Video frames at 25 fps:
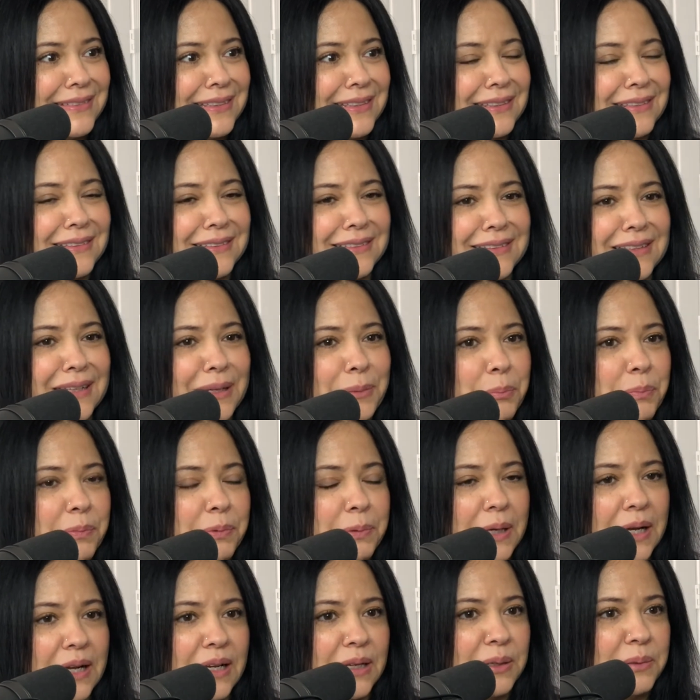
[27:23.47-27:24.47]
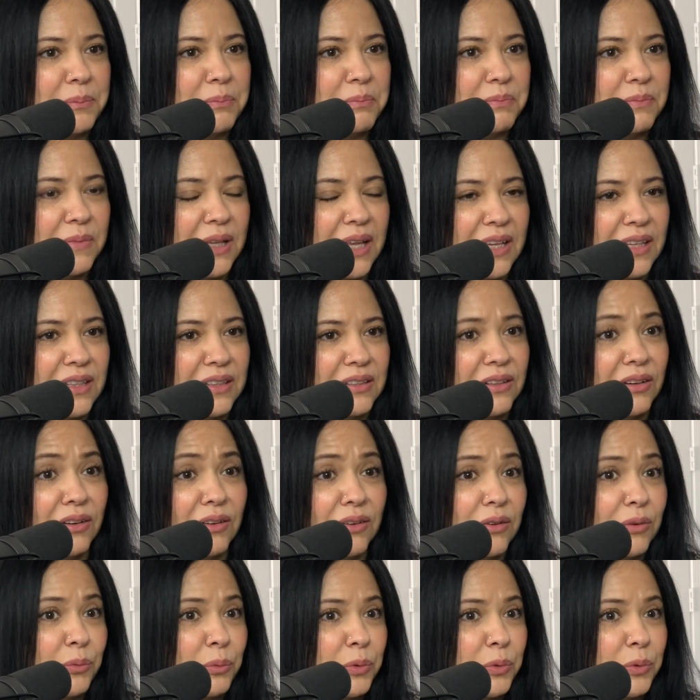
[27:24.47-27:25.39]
But I'm like, no,